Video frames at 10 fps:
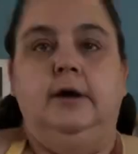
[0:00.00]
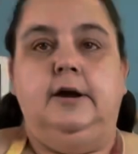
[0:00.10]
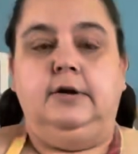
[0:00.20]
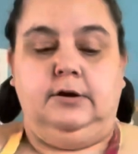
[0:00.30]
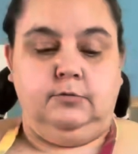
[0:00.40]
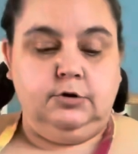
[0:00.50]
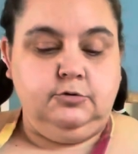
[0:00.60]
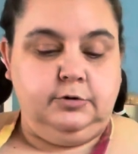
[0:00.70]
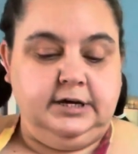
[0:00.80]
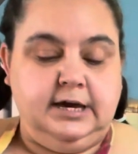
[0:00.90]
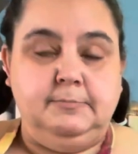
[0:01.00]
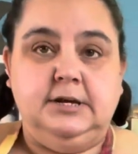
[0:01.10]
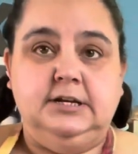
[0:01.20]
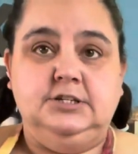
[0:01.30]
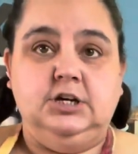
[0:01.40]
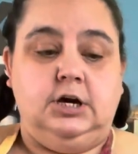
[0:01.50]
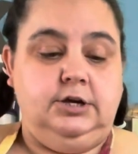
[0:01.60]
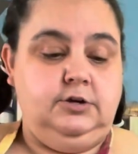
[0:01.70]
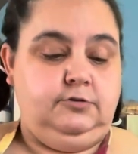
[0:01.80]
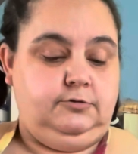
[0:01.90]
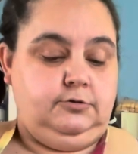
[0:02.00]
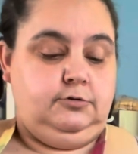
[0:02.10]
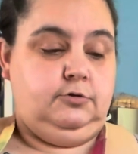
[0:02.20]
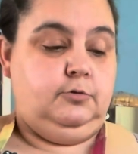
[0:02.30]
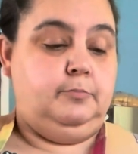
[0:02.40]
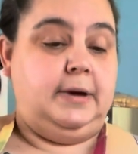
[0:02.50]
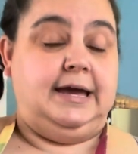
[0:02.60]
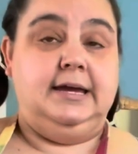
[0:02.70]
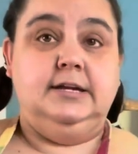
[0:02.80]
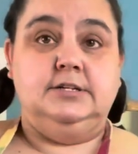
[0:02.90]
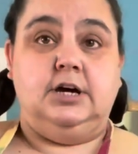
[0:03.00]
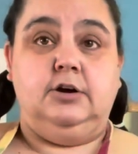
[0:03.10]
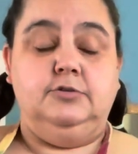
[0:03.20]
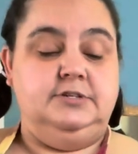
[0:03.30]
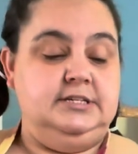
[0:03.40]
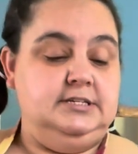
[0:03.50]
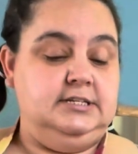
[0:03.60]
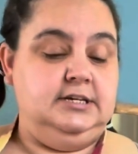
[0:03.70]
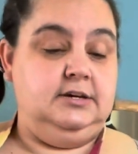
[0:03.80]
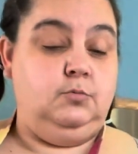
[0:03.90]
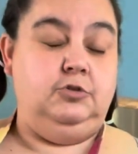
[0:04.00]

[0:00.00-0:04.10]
All right, real quick, I'm gonna talk you through my taco seasoning,